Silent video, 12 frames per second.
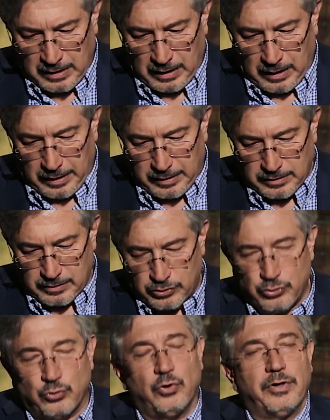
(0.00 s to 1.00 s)
It is the
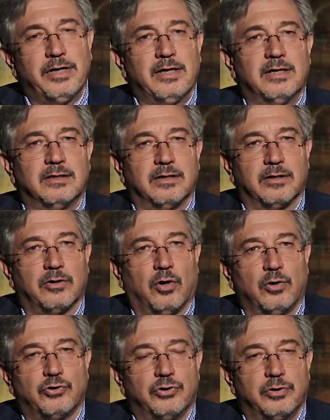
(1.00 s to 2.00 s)
story that a
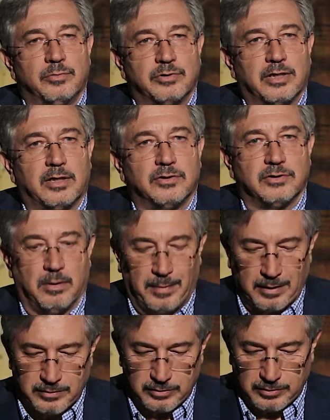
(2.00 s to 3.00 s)
culture tells
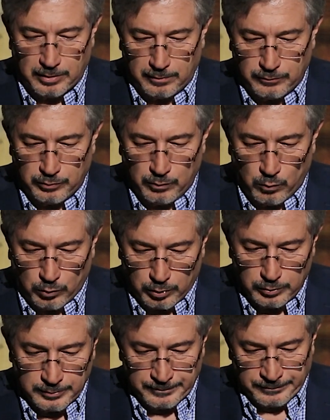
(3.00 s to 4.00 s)
about itself to the
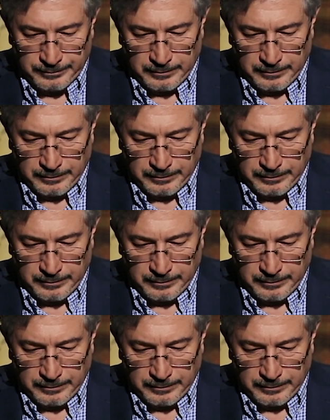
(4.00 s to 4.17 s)
world,